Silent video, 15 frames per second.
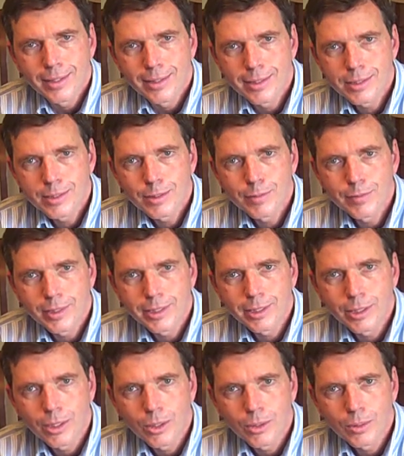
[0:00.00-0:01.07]
This is a
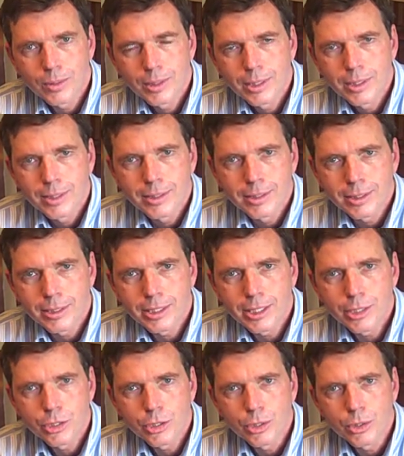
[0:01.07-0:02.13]
video to
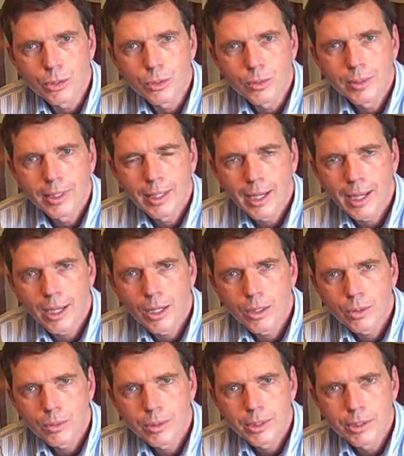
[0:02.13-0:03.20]
teach you
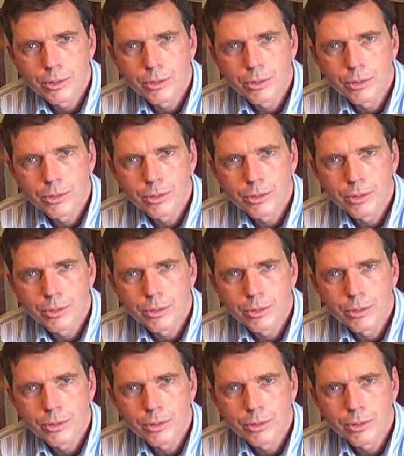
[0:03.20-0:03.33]
how